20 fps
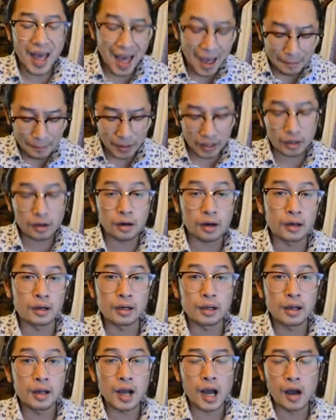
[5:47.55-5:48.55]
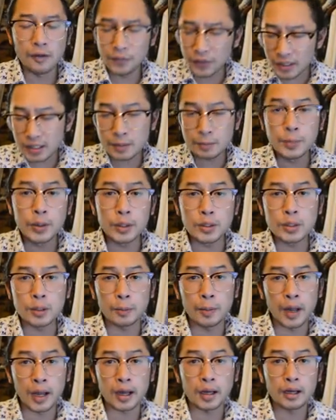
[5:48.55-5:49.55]
epic card of this booster
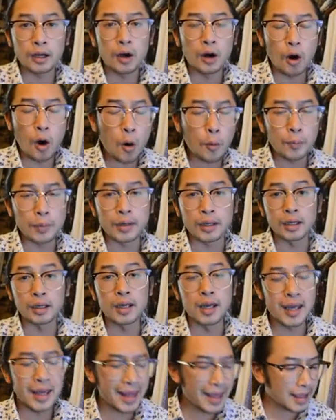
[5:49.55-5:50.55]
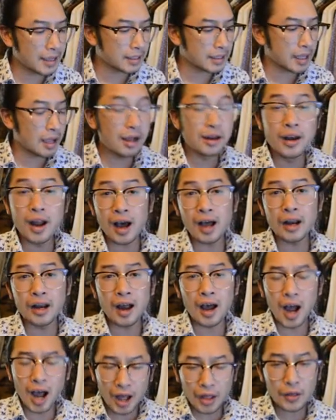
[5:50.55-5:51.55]
pack opening is none
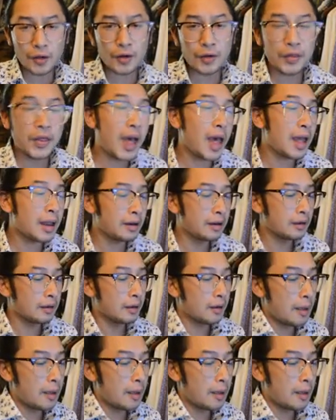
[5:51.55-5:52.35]
other than